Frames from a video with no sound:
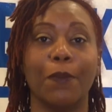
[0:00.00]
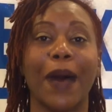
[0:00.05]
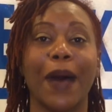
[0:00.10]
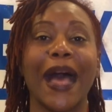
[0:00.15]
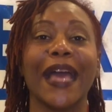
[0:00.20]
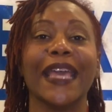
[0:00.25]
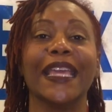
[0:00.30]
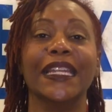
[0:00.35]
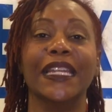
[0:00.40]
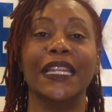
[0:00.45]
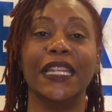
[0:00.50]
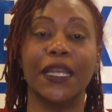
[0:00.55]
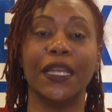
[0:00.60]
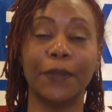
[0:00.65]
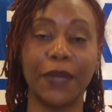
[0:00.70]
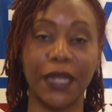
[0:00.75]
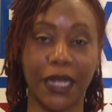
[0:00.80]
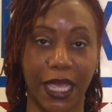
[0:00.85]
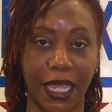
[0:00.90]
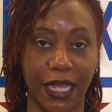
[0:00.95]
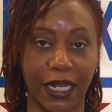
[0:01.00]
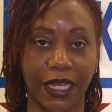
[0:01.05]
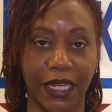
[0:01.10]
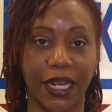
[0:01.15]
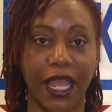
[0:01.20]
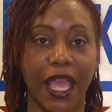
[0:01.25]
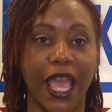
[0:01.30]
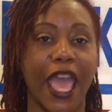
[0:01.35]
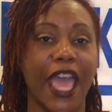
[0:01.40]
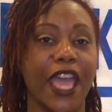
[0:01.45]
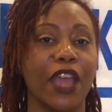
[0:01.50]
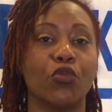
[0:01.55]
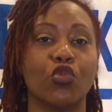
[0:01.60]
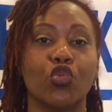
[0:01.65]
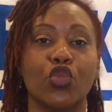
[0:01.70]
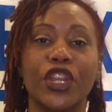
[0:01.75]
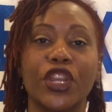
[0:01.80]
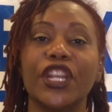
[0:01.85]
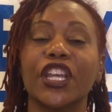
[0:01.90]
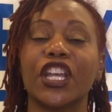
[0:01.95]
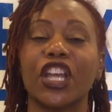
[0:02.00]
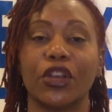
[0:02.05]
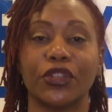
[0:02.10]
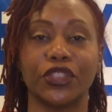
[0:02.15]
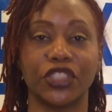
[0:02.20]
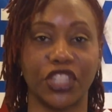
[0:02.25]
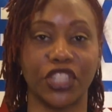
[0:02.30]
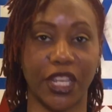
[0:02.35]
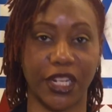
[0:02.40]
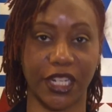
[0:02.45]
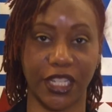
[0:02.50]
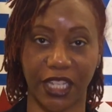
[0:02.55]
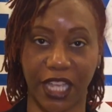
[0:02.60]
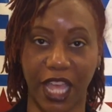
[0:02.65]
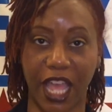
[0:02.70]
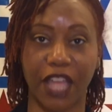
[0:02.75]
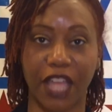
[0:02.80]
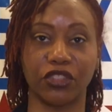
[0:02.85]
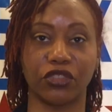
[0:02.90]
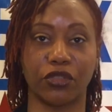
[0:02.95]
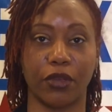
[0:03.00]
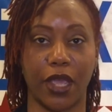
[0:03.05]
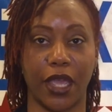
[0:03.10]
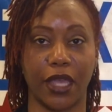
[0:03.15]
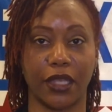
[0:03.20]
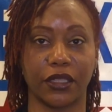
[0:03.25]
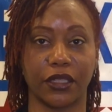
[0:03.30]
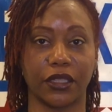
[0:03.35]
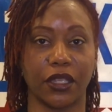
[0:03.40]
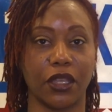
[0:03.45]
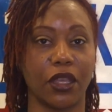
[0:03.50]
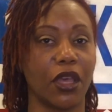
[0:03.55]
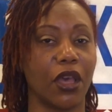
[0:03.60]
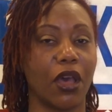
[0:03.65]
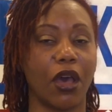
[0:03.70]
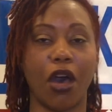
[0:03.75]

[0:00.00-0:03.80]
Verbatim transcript: by eliminating and renegotiating contracts